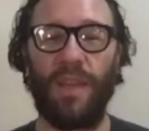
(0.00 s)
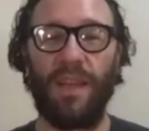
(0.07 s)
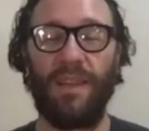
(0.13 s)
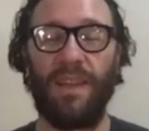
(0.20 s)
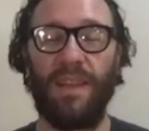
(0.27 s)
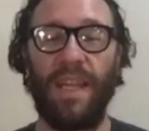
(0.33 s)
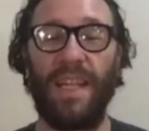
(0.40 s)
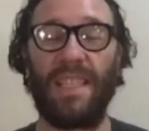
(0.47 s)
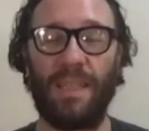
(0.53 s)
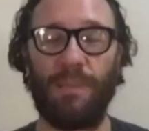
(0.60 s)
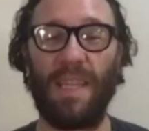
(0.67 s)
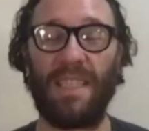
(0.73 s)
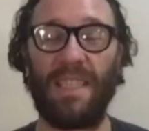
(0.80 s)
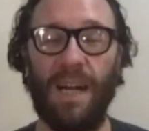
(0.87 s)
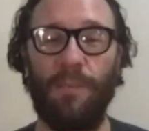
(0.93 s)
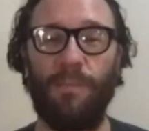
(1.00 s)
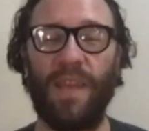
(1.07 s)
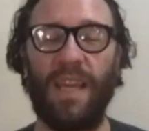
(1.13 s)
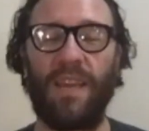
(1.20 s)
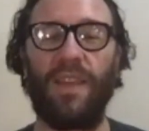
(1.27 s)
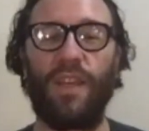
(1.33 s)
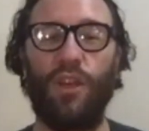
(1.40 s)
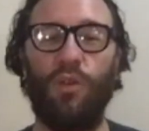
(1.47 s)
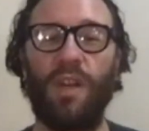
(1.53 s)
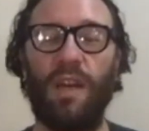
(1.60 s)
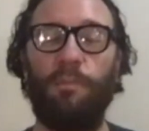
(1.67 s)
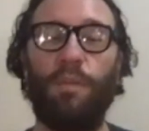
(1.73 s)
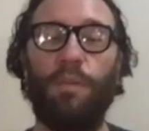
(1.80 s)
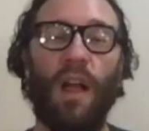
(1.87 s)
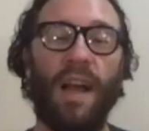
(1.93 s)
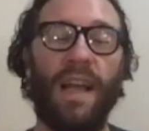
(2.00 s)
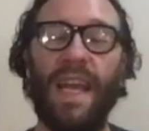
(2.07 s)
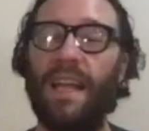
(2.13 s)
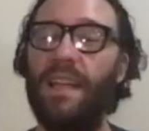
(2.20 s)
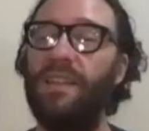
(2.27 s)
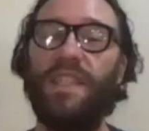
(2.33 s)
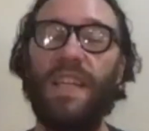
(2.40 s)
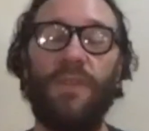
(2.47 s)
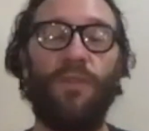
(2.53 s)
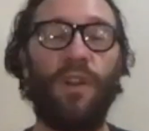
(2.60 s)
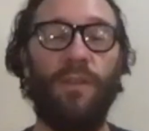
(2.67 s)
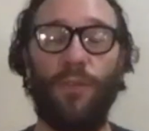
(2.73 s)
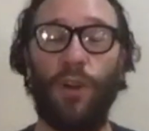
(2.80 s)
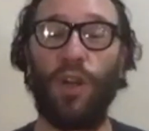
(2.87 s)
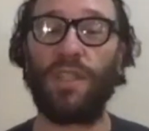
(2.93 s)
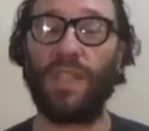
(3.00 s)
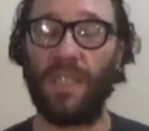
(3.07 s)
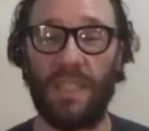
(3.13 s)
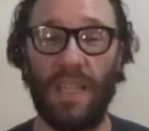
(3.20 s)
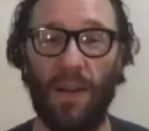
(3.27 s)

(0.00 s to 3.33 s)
needs to be something that you could plug in different versions of.